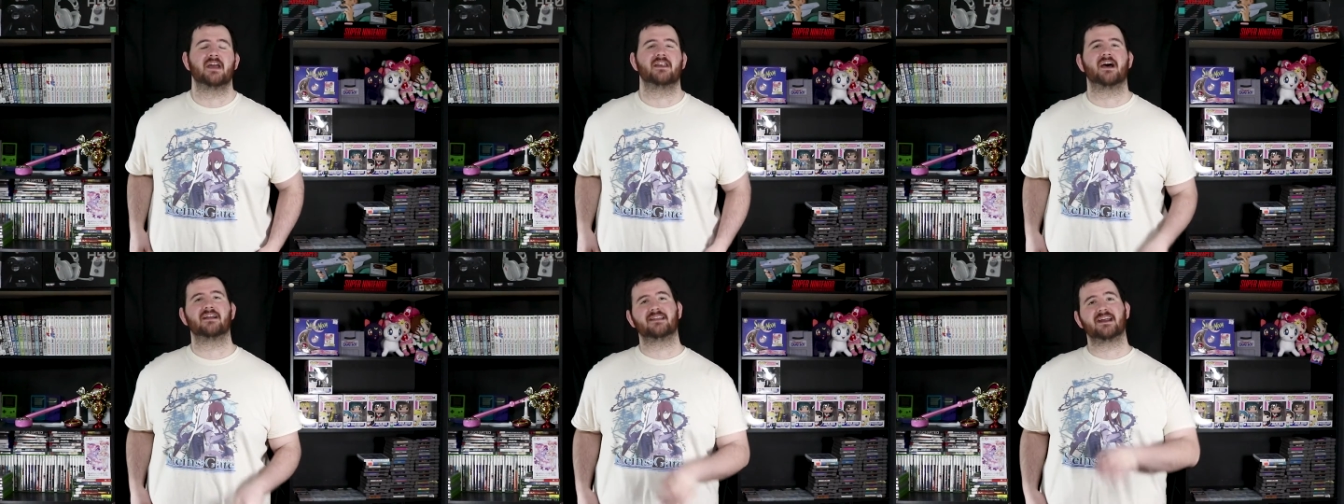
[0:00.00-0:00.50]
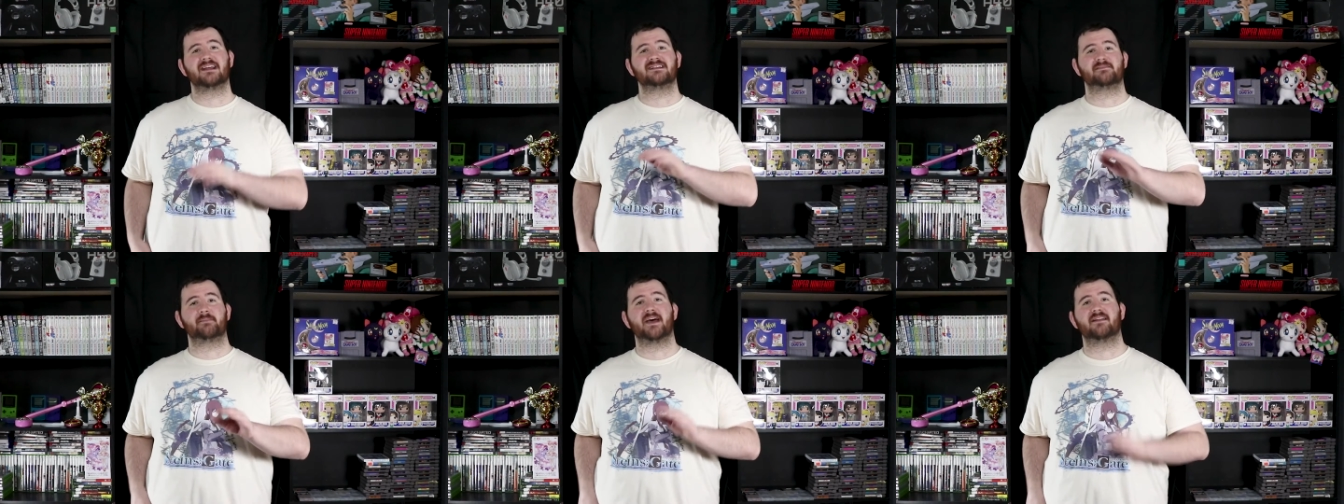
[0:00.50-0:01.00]
Not that
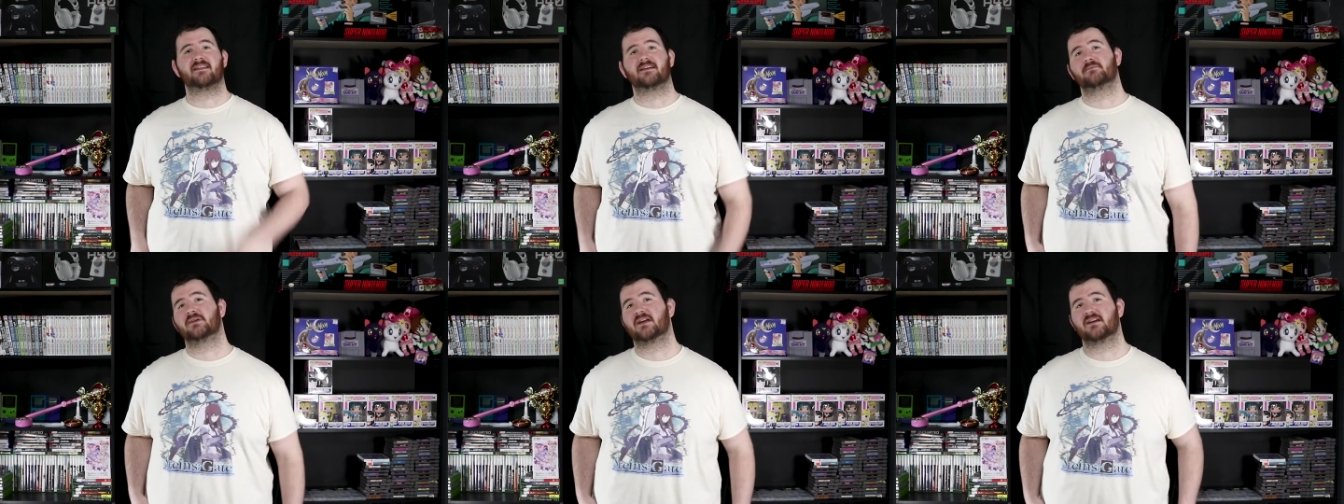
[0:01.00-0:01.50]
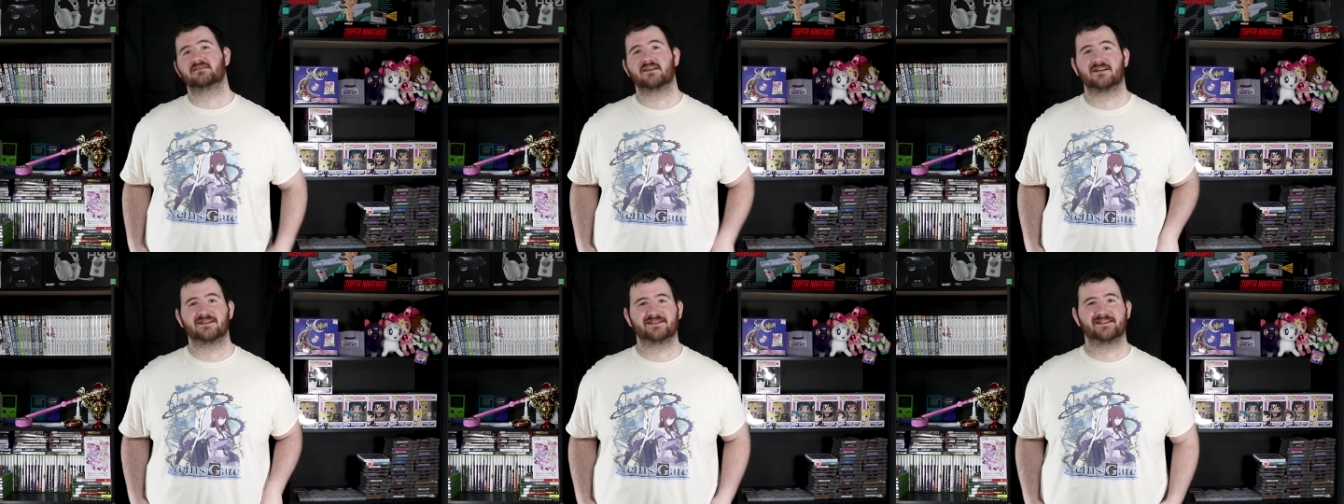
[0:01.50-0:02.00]
it's a bad thing, because
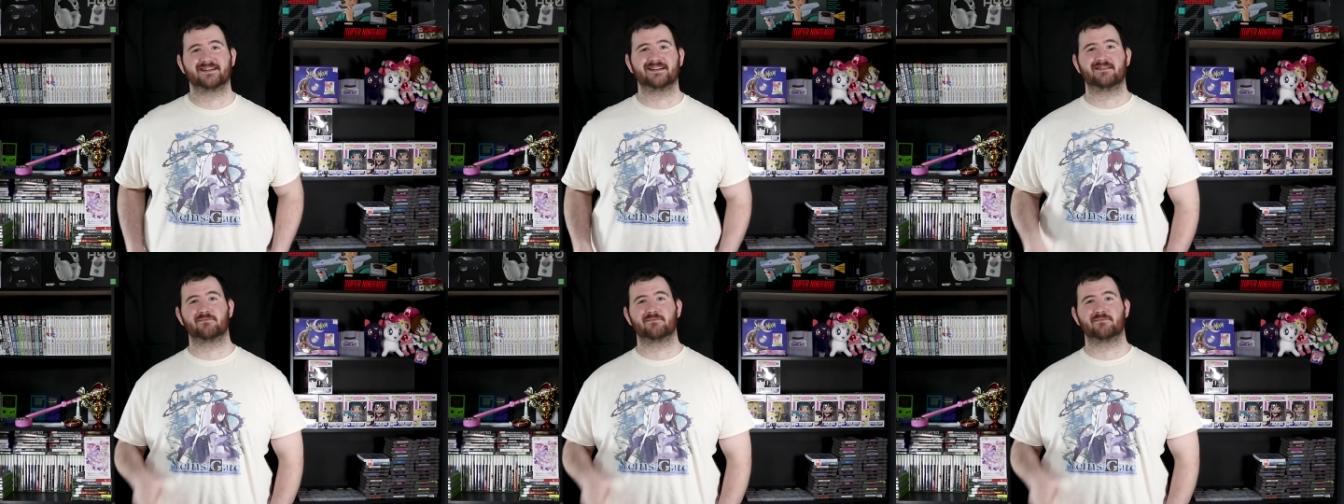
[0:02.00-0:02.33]
honestly,